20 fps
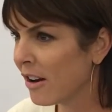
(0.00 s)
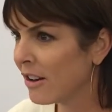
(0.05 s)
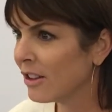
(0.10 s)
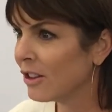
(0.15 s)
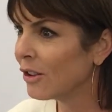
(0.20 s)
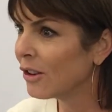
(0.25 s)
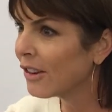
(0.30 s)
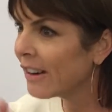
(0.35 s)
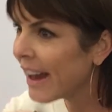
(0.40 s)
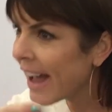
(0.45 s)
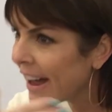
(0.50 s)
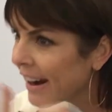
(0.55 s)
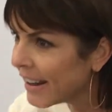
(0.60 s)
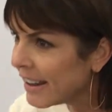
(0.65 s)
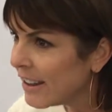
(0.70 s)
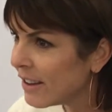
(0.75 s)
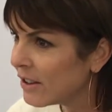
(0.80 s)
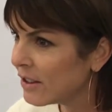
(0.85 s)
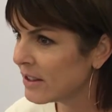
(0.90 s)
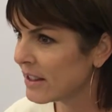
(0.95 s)
and learn how
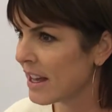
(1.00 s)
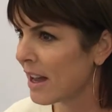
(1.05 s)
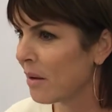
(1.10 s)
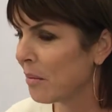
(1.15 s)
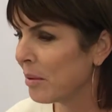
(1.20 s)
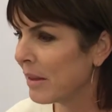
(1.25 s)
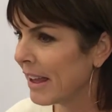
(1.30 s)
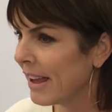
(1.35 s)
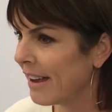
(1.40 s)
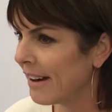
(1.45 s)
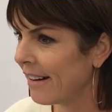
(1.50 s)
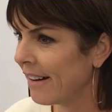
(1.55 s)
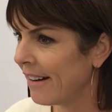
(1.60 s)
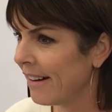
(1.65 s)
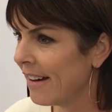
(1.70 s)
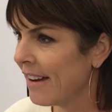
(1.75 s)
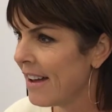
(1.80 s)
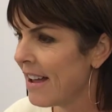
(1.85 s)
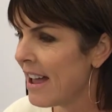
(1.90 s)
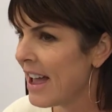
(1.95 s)
to use that
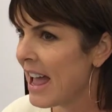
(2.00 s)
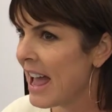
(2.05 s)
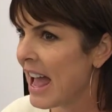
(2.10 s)
planner.